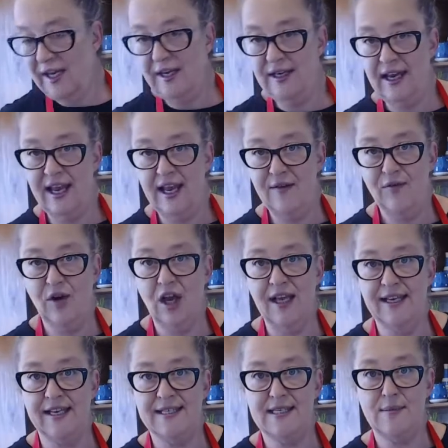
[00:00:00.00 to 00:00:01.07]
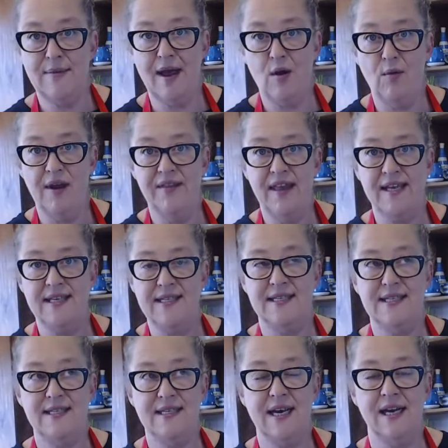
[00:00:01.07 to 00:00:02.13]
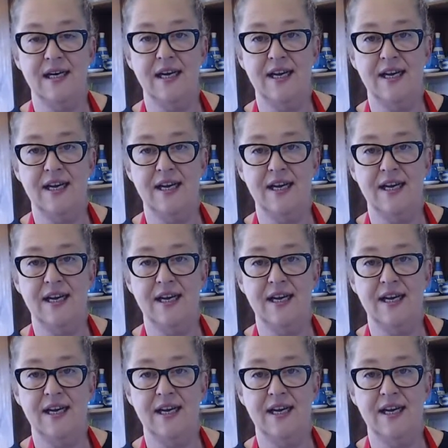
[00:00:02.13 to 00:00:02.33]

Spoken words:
and careful, I guess, about when they start